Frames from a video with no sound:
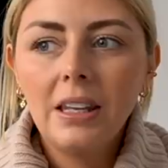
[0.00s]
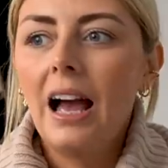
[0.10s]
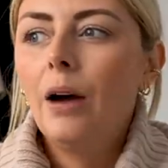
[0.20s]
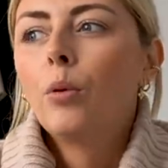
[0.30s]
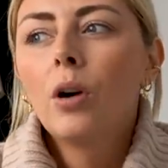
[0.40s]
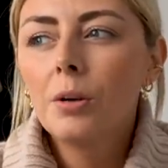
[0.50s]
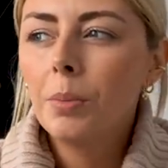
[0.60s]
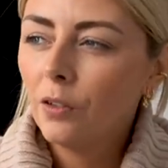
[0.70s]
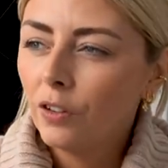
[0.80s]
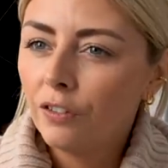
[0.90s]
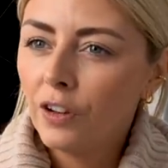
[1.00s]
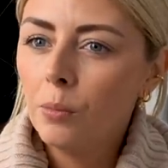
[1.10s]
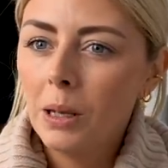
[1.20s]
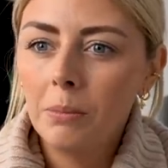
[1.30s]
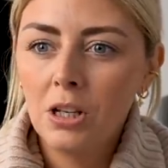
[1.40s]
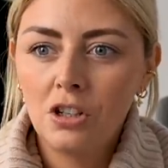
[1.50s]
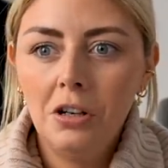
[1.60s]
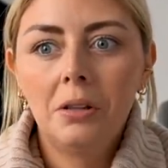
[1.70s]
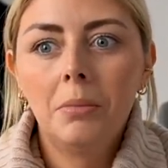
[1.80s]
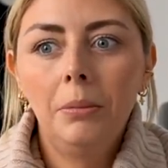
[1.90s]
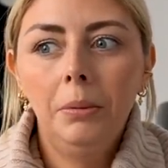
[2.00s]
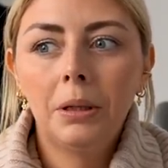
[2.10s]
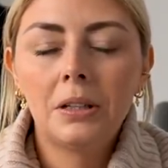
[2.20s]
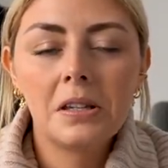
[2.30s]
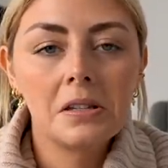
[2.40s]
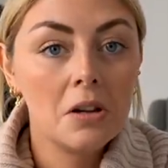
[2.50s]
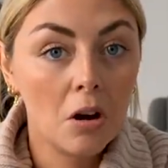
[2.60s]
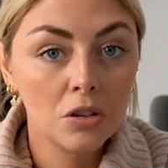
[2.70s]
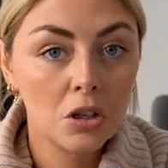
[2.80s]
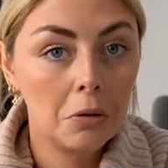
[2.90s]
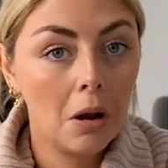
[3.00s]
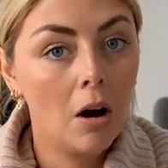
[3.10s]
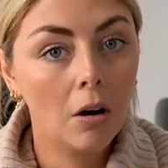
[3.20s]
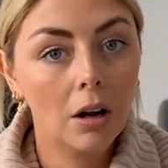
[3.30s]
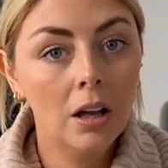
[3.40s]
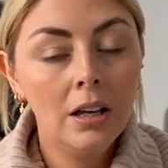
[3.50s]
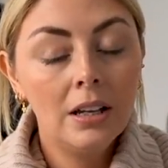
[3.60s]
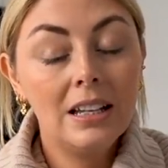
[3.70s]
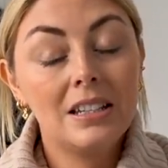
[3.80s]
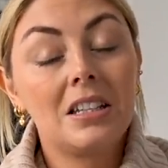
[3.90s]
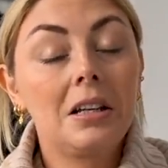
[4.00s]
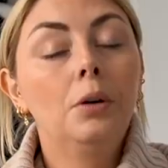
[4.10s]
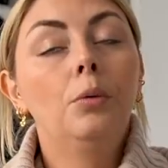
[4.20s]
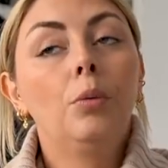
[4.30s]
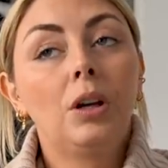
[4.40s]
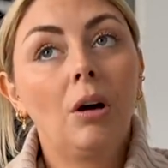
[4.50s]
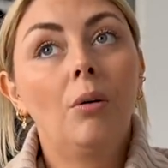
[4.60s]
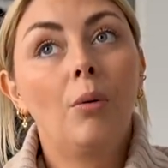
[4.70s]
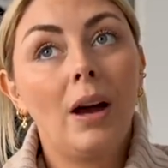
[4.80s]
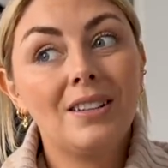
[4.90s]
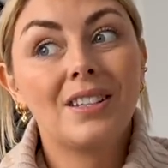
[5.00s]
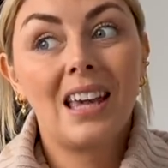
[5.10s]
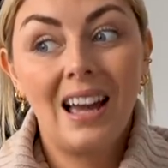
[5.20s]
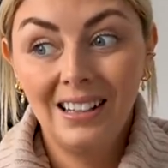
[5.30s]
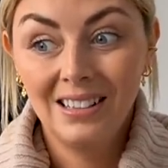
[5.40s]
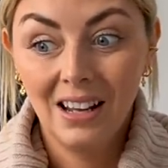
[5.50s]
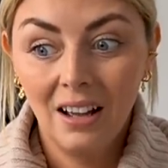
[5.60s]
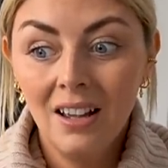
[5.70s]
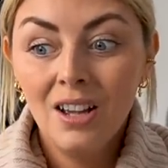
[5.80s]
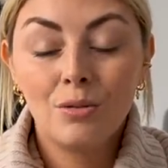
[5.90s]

Yeah, we're on a bit of a filming mission at the moment because it's not too long until we go away to Canada.